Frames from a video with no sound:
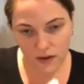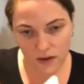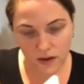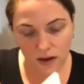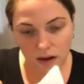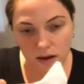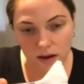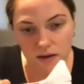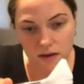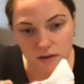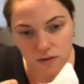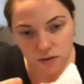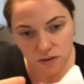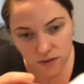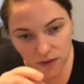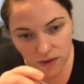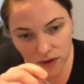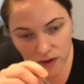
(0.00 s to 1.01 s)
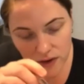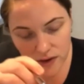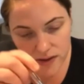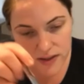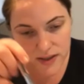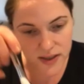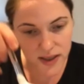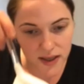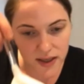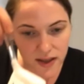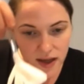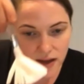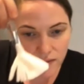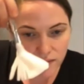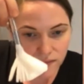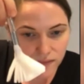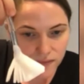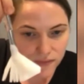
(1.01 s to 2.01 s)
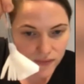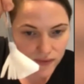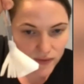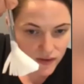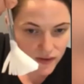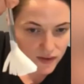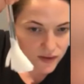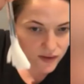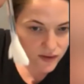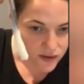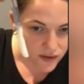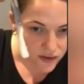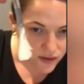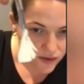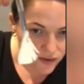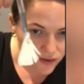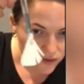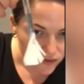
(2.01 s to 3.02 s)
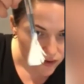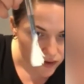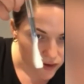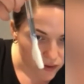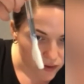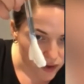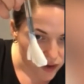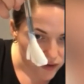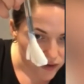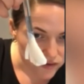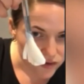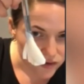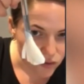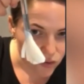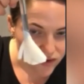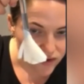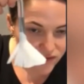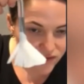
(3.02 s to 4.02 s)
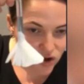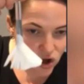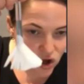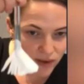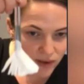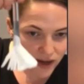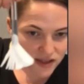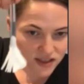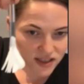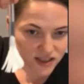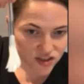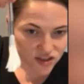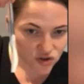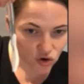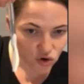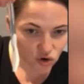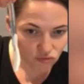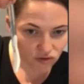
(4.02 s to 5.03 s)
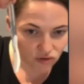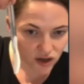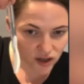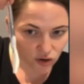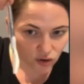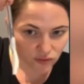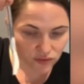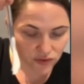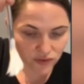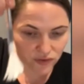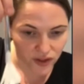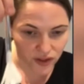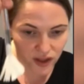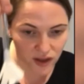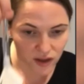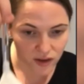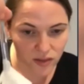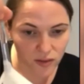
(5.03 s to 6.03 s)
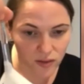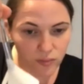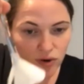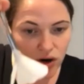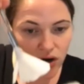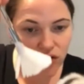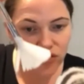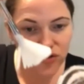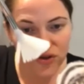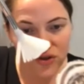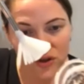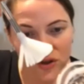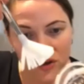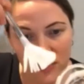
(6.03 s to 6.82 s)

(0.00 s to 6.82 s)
I don't know if you can see that. So it's quite firm, as in it's not running off of the brush.